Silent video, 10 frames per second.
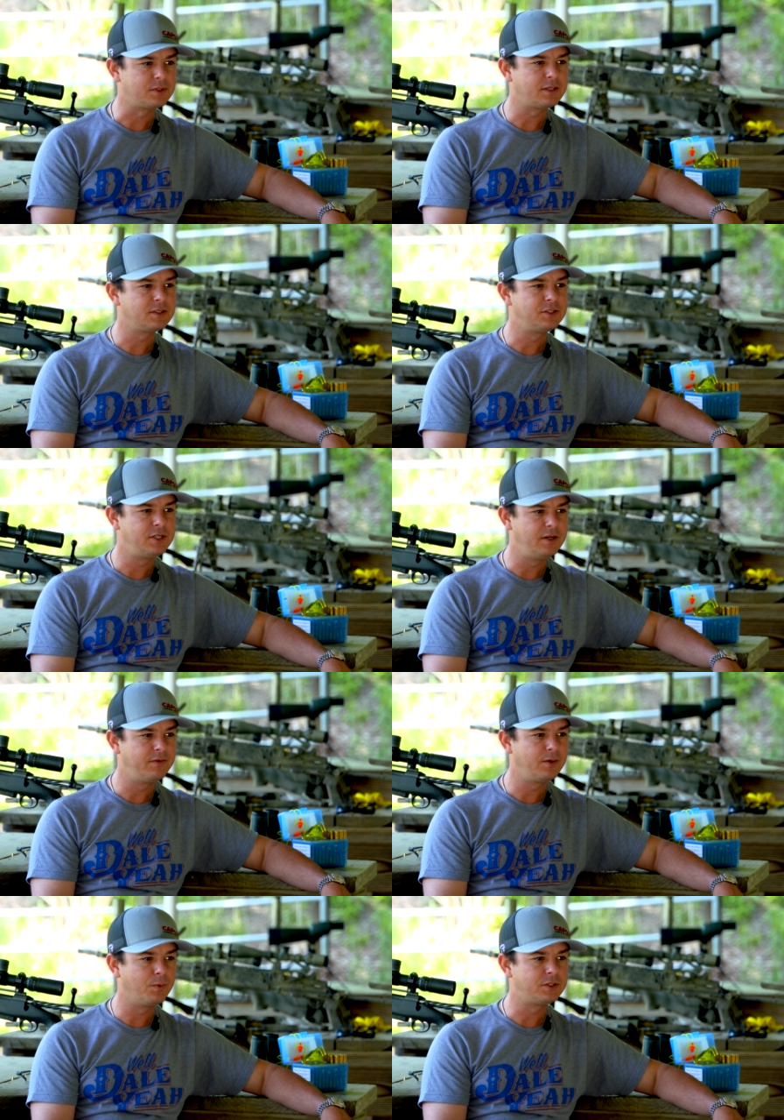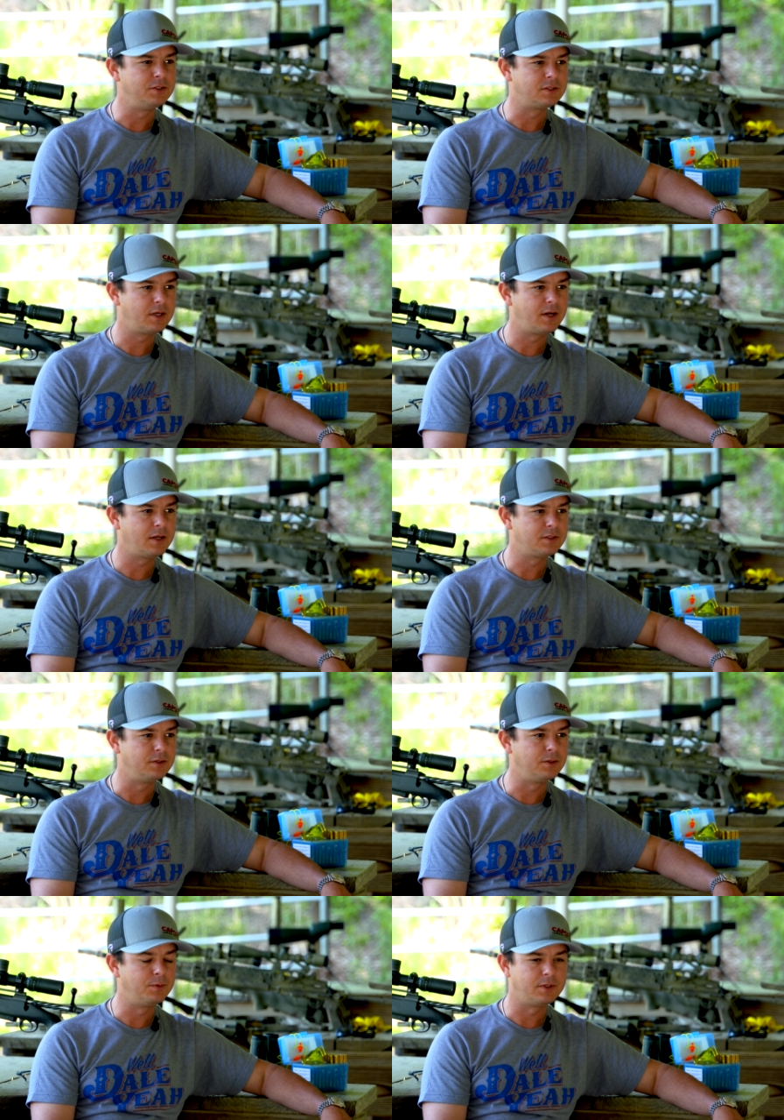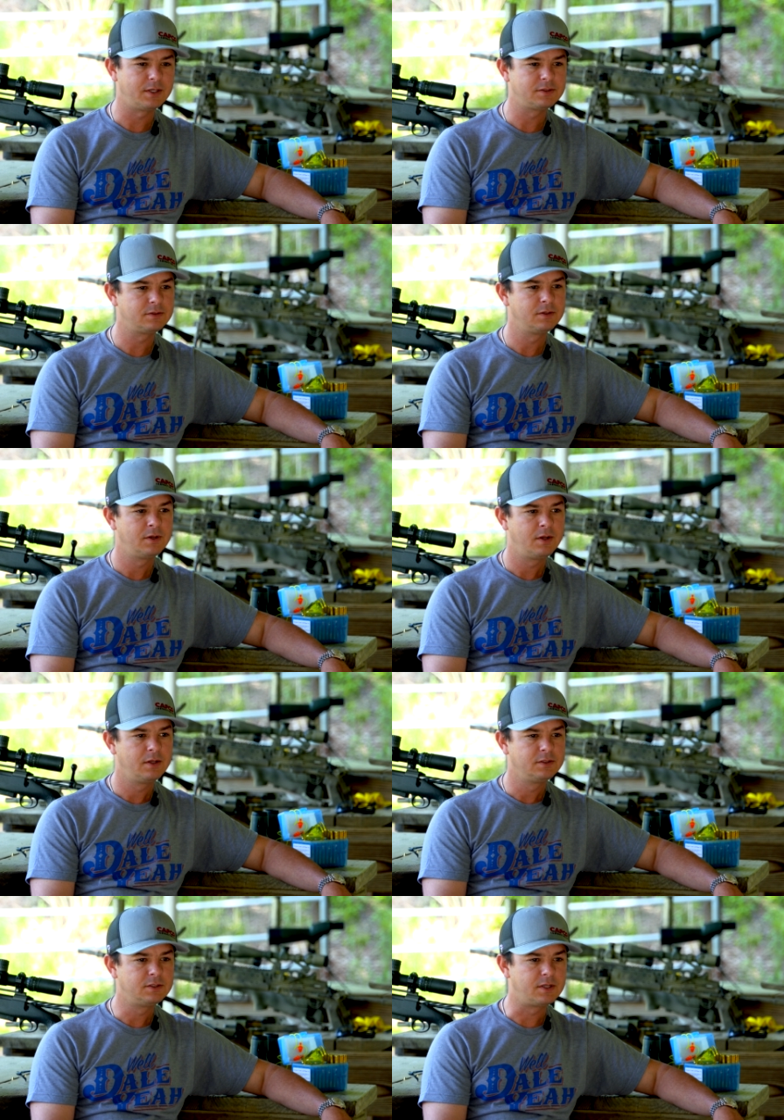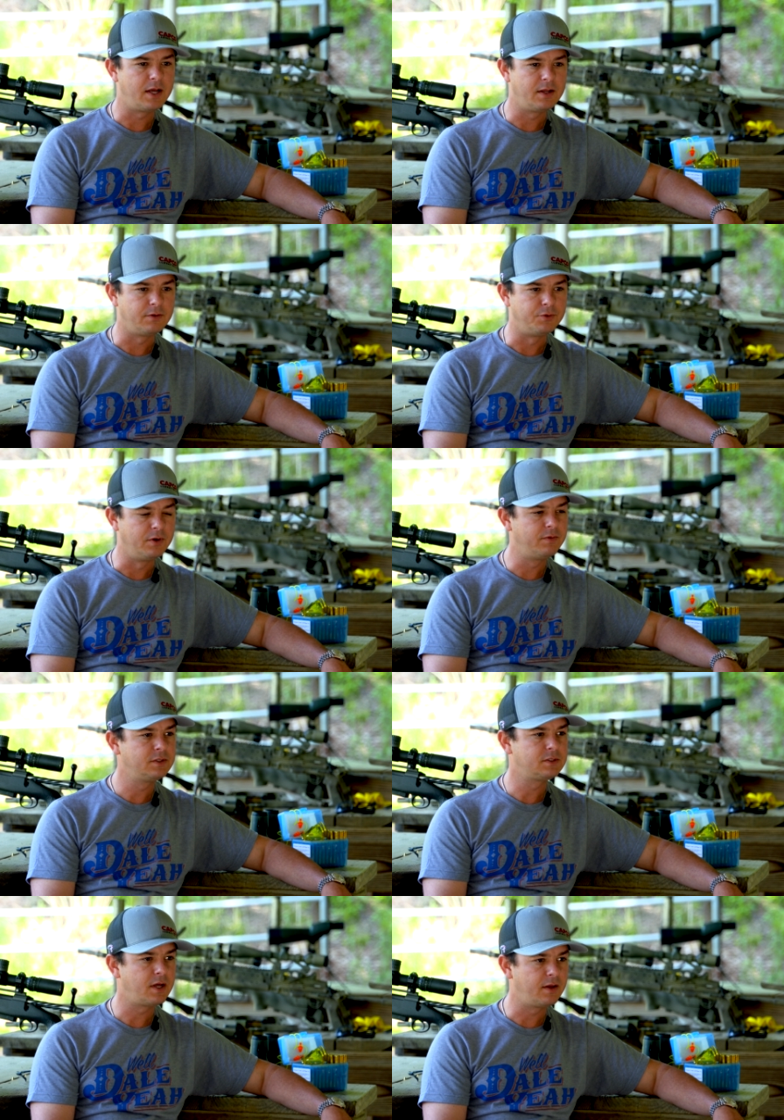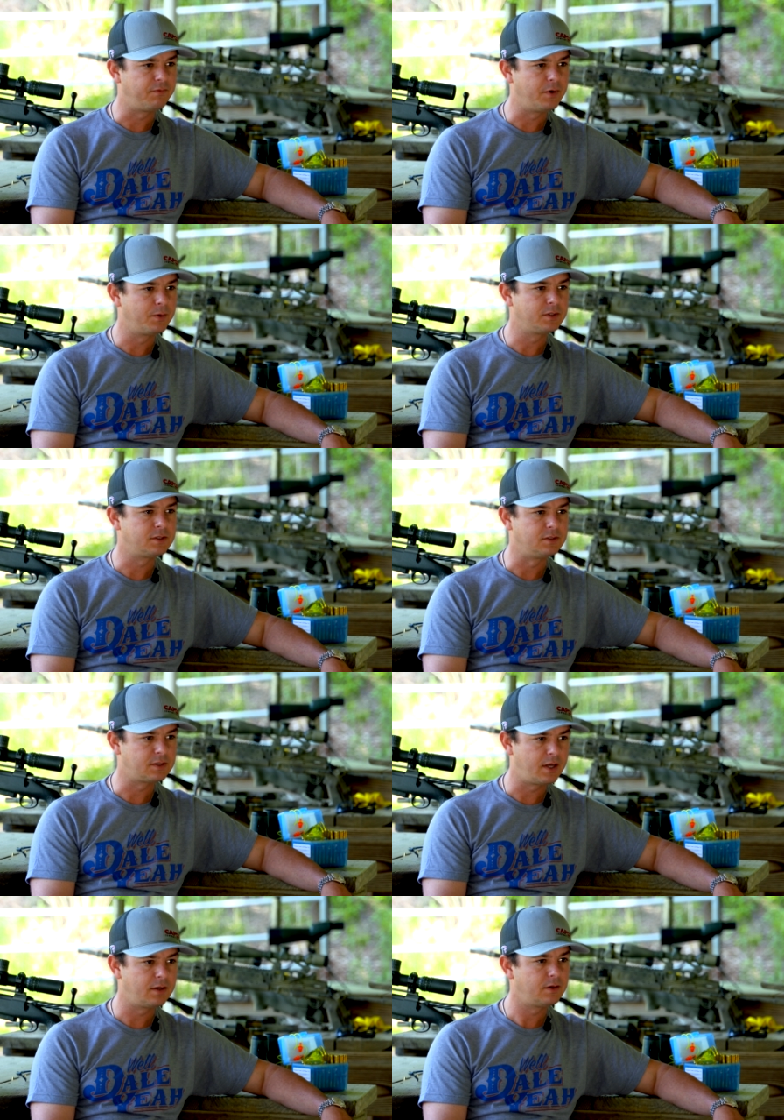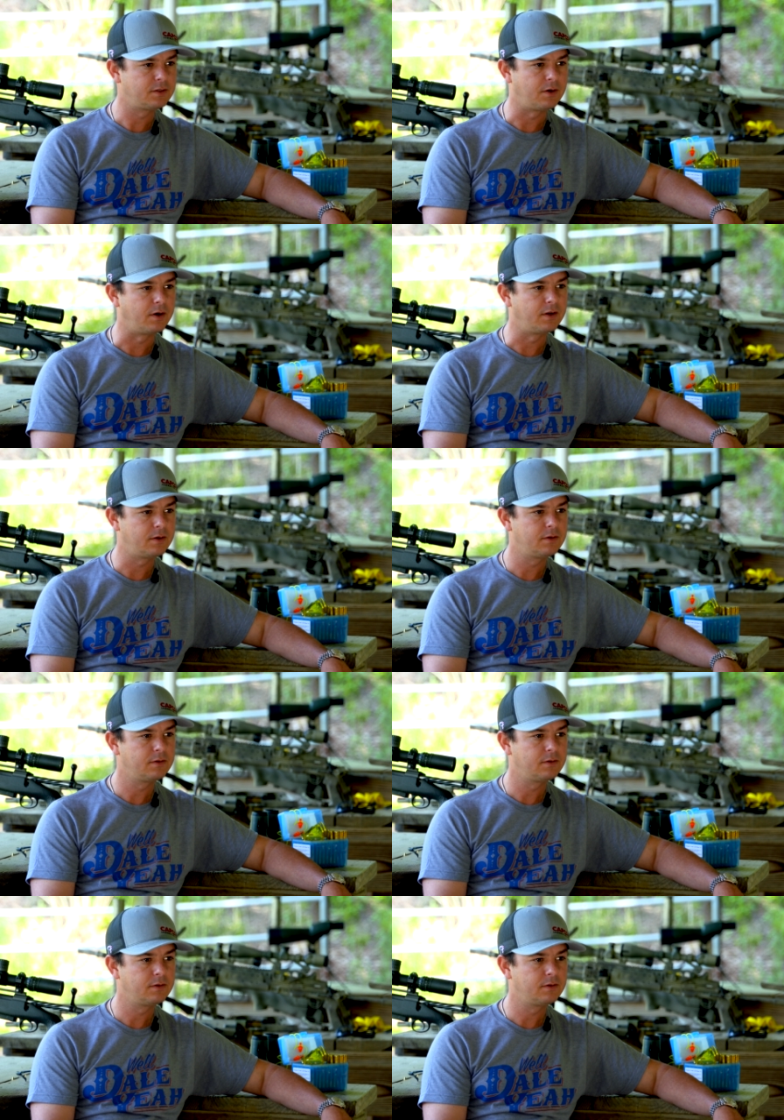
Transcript: That's achieving what you set out to do and that's staying driven, staying focused and staying on target.